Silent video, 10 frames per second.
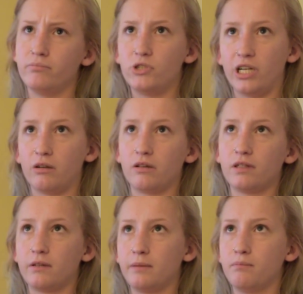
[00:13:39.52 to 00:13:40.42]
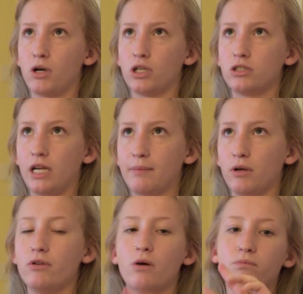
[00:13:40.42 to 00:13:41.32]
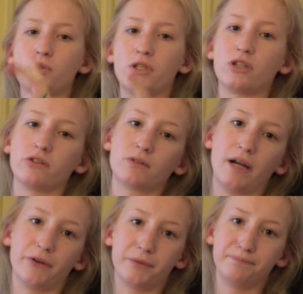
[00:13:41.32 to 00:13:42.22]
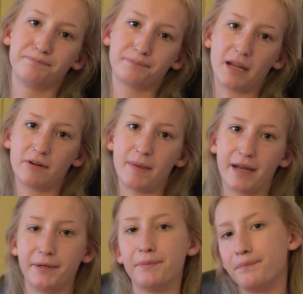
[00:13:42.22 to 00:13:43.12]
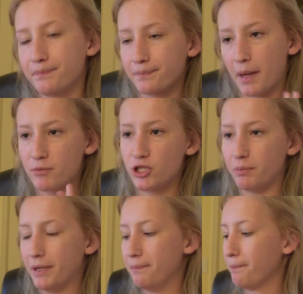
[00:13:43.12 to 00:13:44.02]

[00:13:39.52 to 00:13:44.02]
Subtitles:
January, February, March, April. Nope, switch those around. Never mind. I'm stupid.